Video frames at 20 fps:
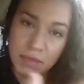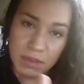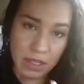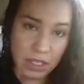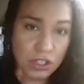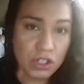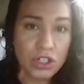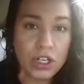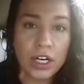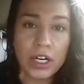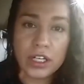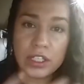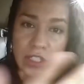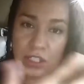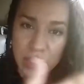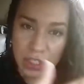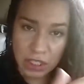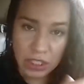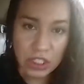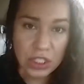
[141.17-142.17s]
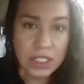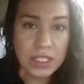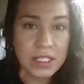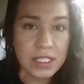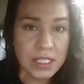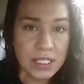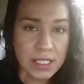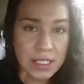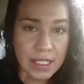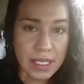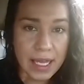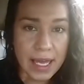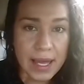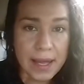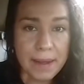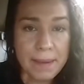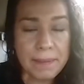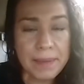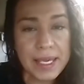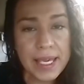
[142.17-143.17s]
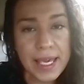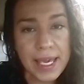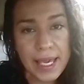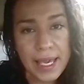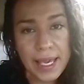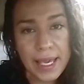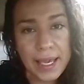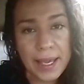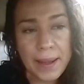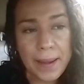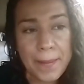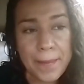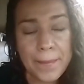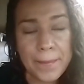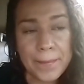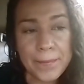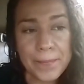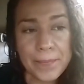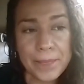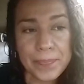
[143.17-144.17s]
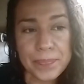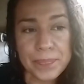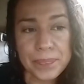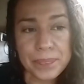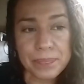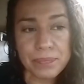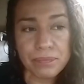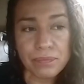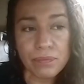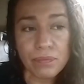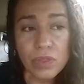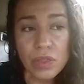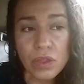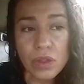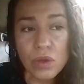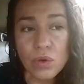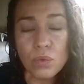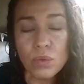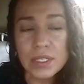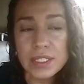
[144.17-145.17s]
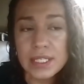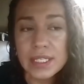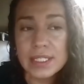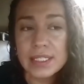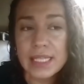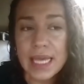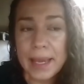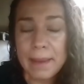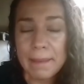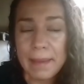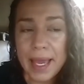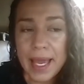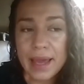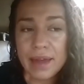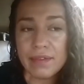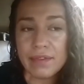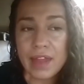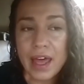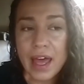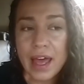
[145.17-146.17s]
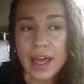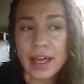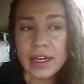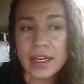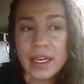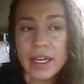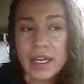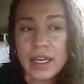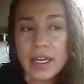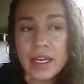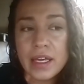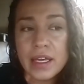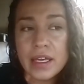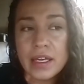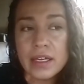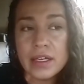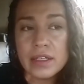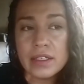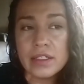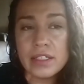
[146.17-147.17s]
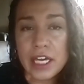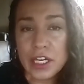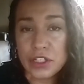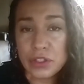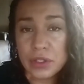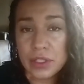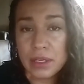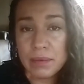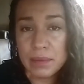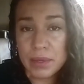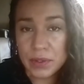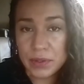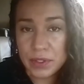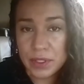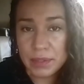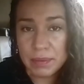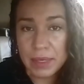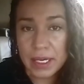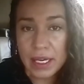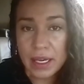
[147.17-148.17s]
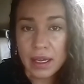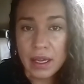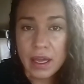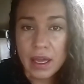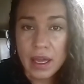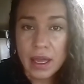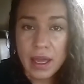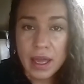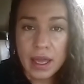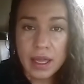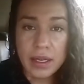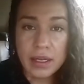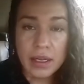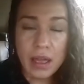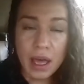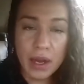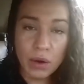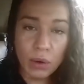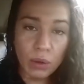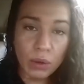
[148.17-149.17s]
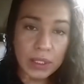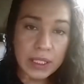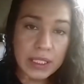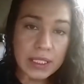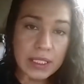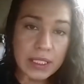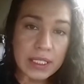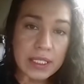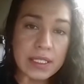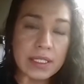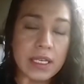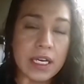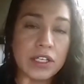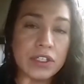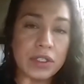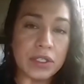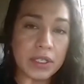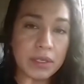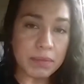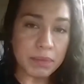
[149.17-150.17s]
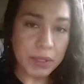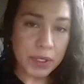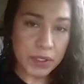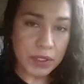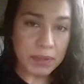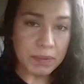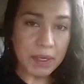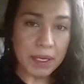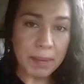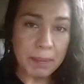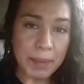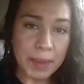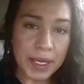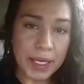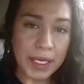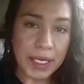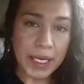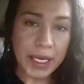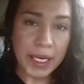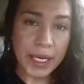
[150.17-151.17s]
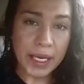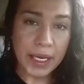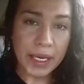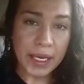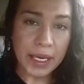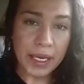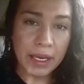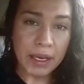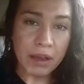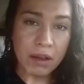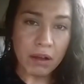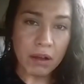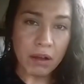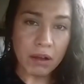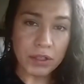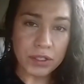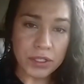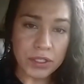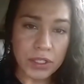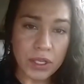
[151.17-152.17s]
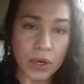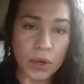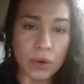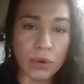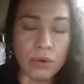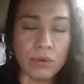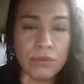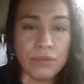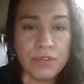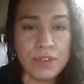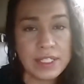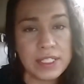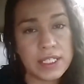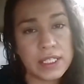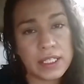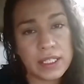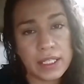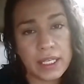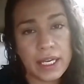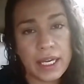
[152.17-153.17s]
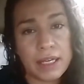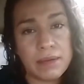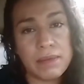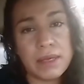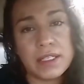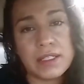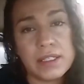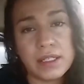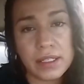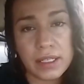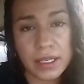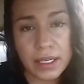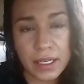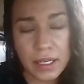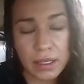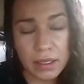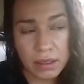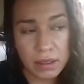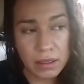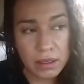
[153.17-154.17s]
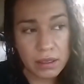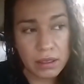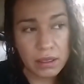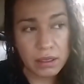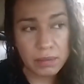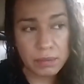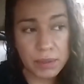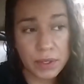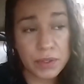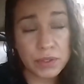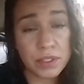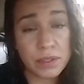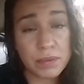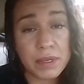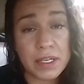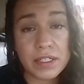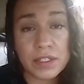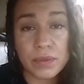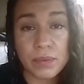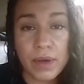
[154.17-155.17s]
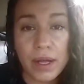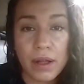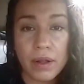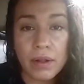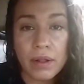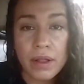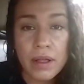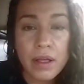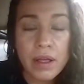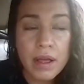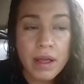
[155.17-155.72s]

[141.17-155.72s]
the church, to Jesus, um, he was the same man that sexually abused me. Not only did he sexually abuse me, but he also physically and mentally abused me as well.